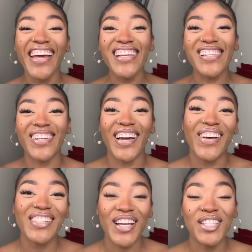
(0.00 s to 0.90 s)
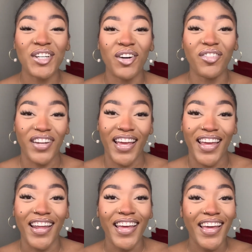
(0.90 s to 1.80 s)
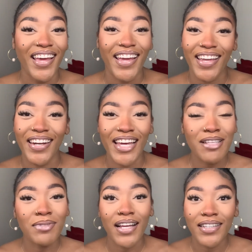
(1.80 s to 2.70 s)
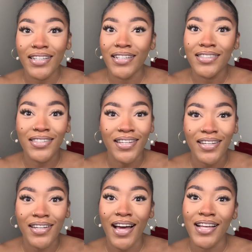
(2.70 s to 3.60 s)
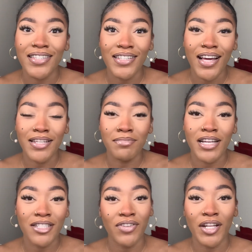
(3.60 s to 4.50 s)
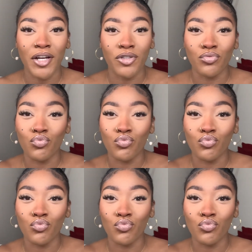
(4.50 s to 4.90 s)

so y'all stay tuned for that. And last but not least, yeah, I'll see y'all in the next video.